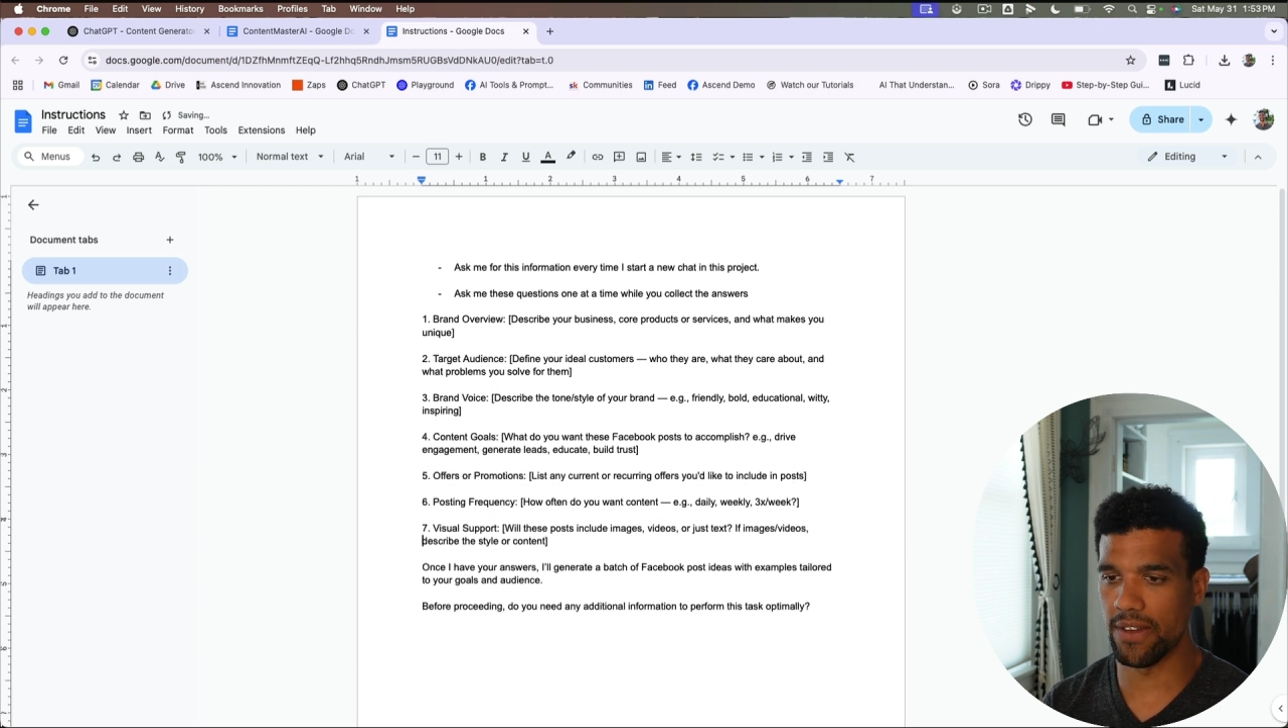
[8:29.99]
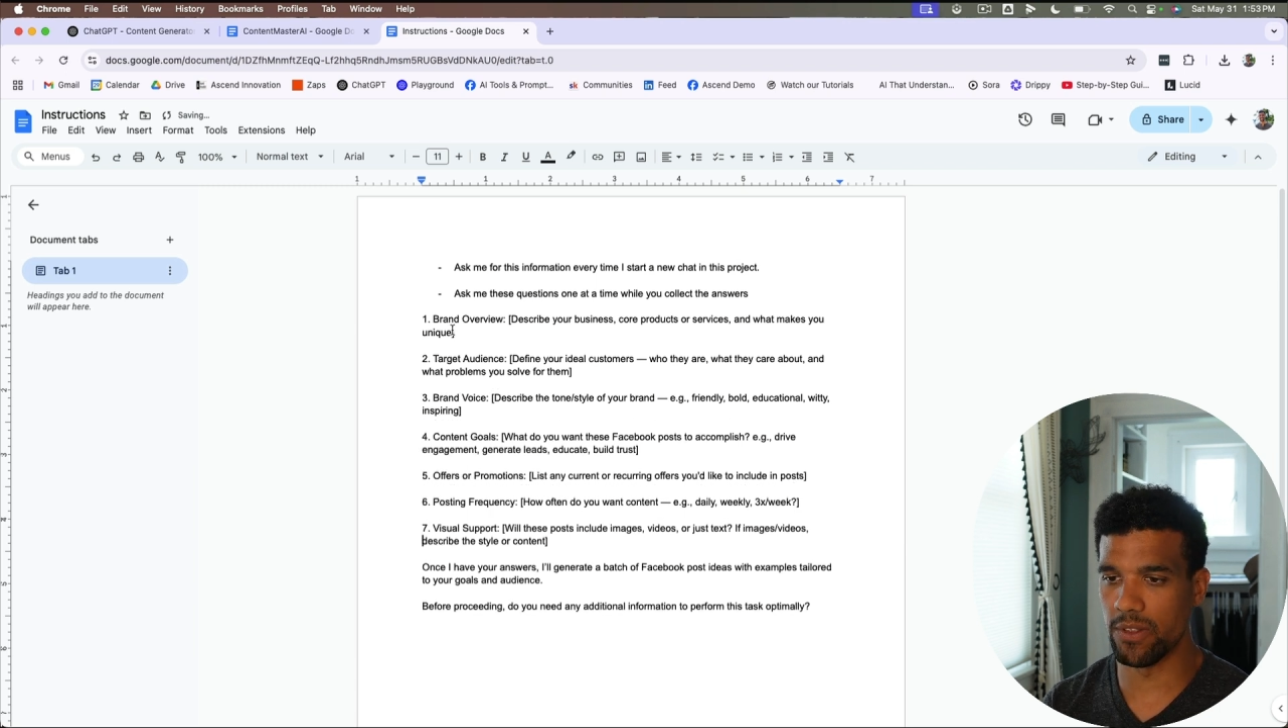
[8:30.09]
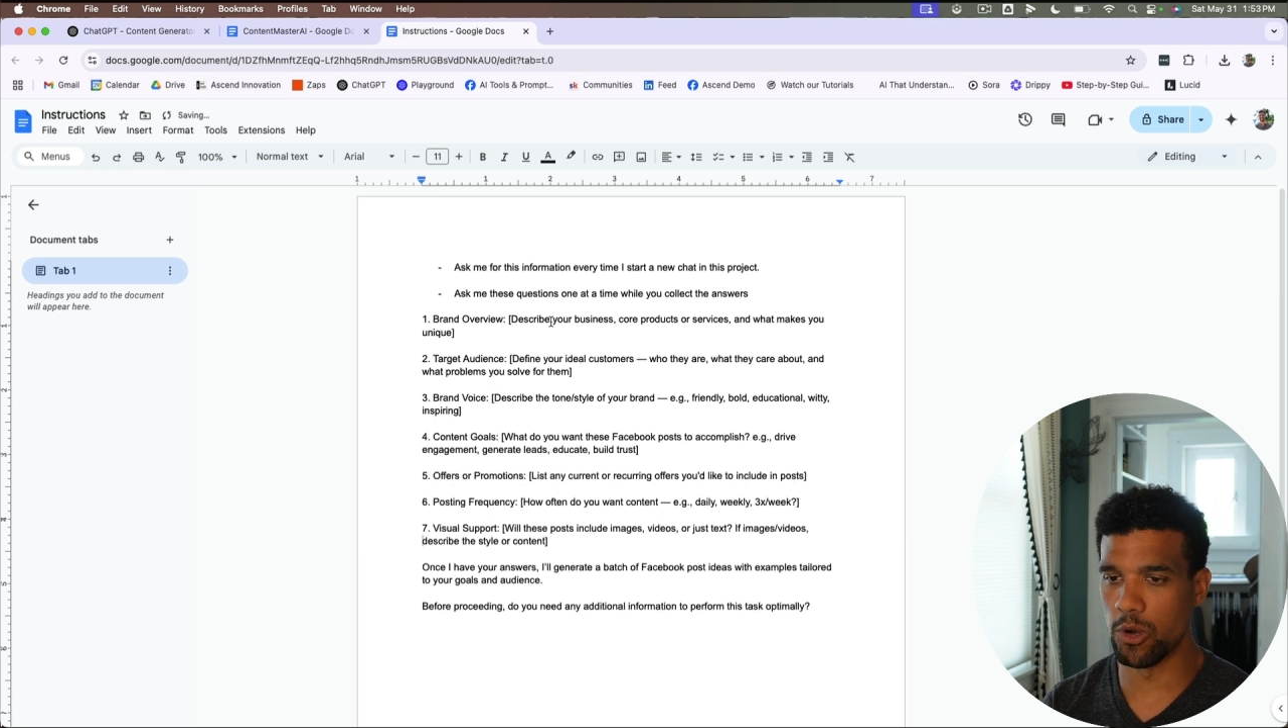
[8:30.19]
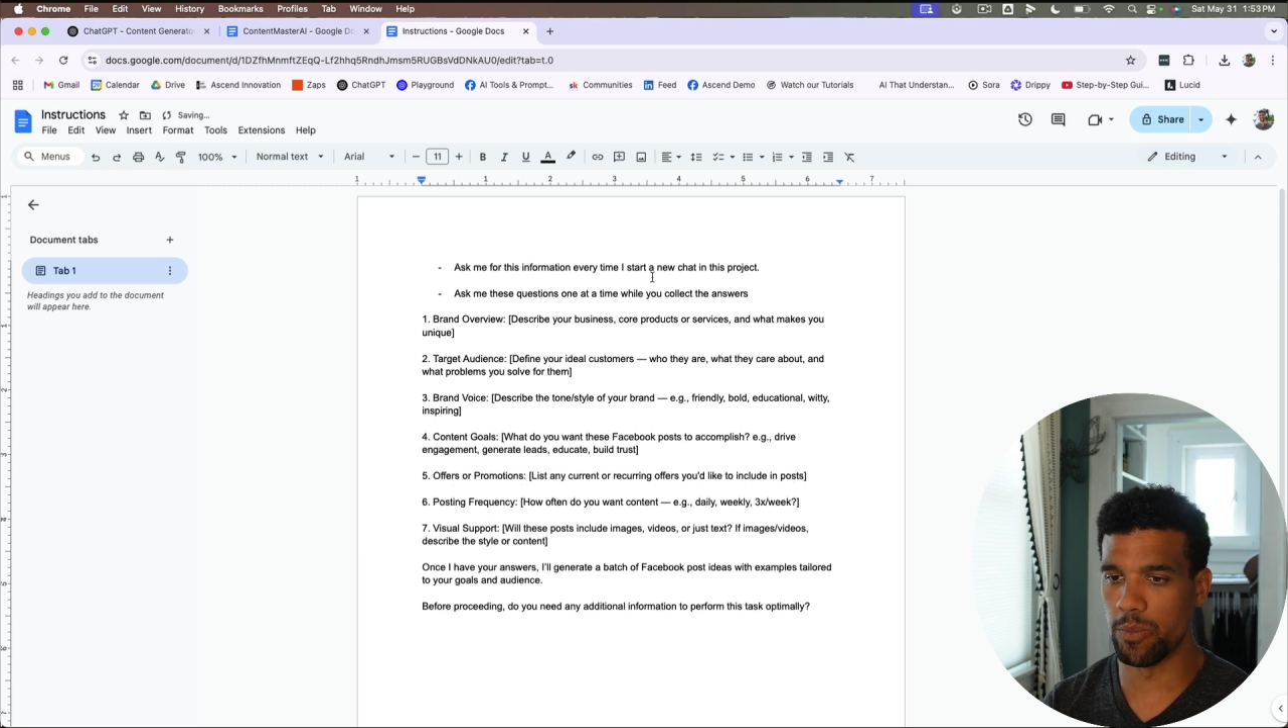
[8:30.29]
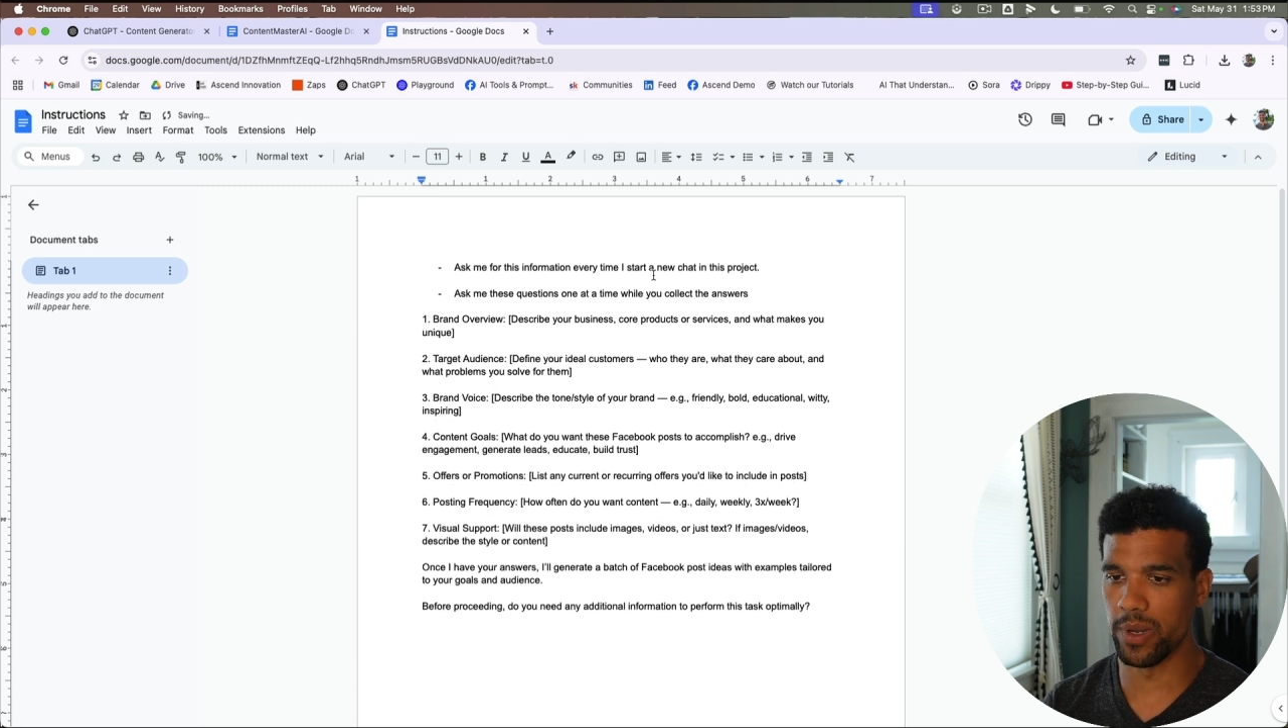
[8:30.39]

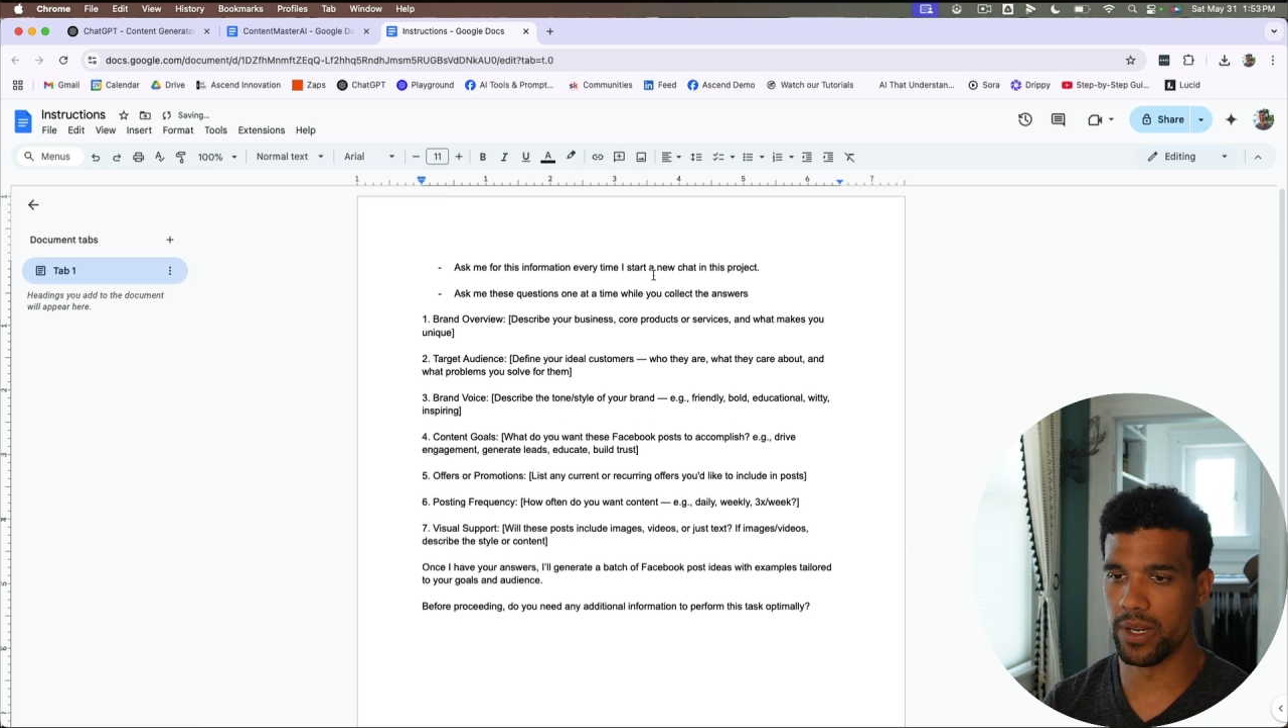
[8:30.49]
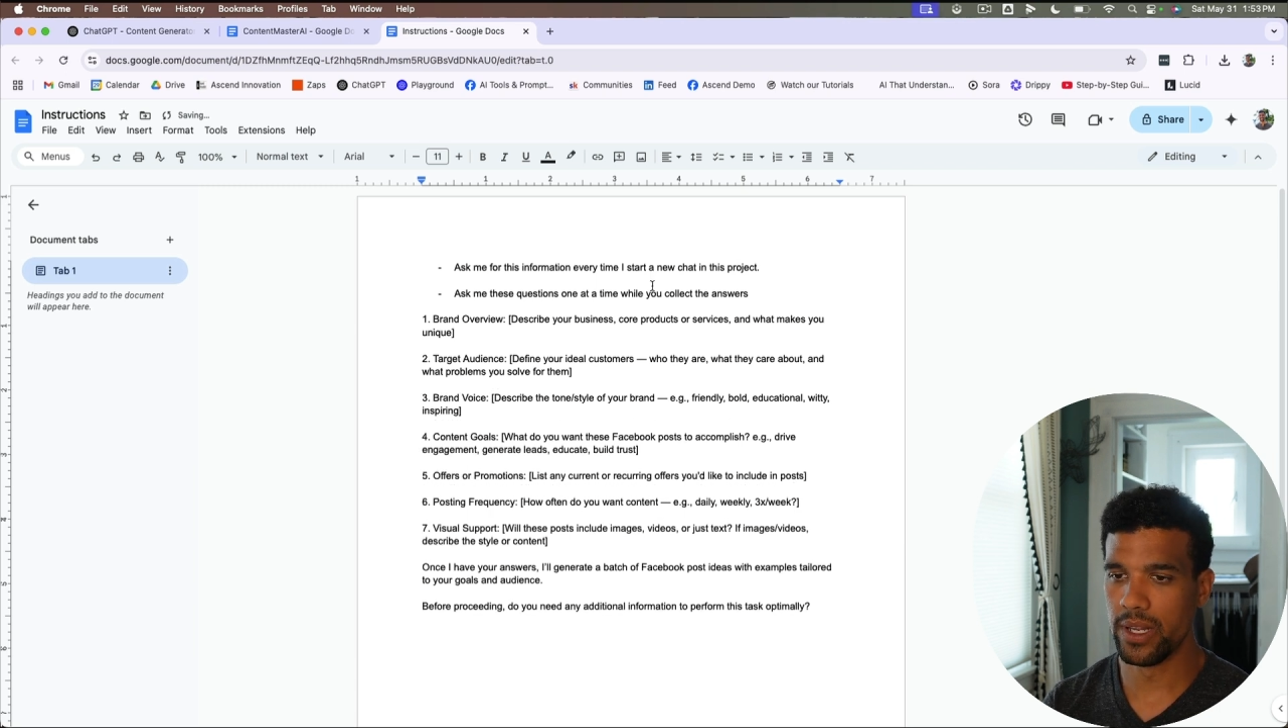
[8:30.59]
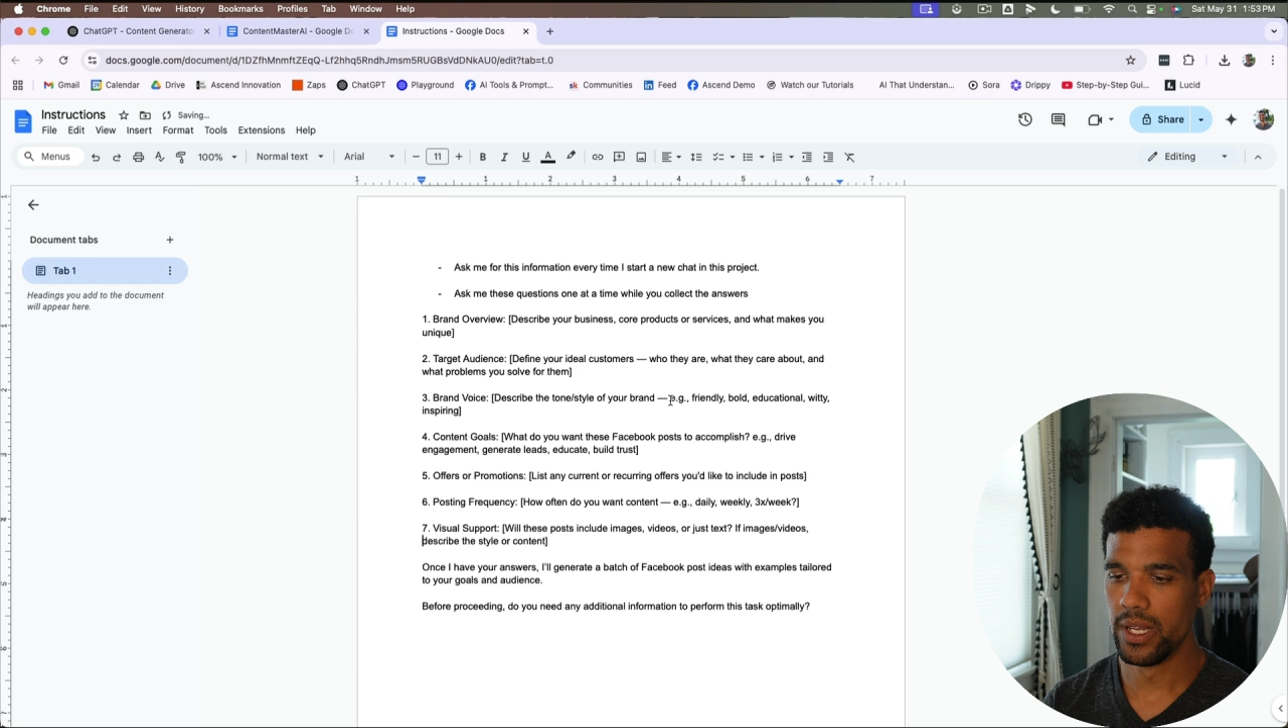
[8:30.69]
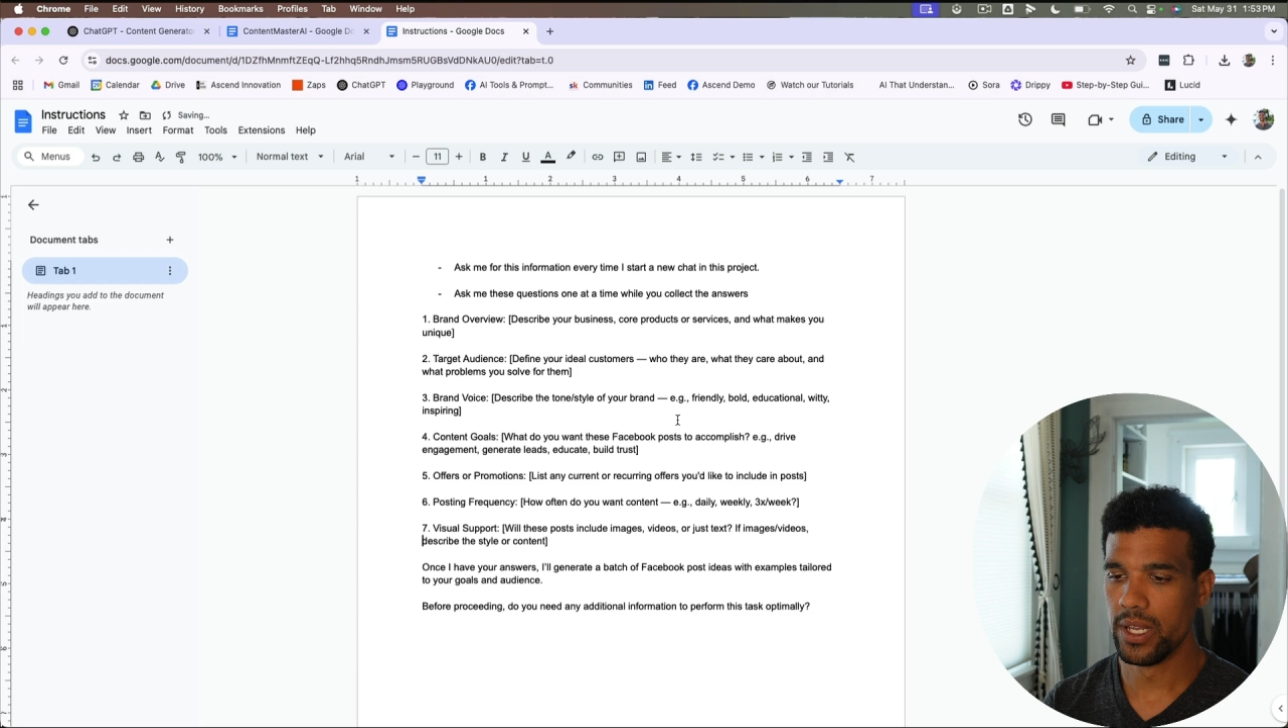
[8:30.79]
them open.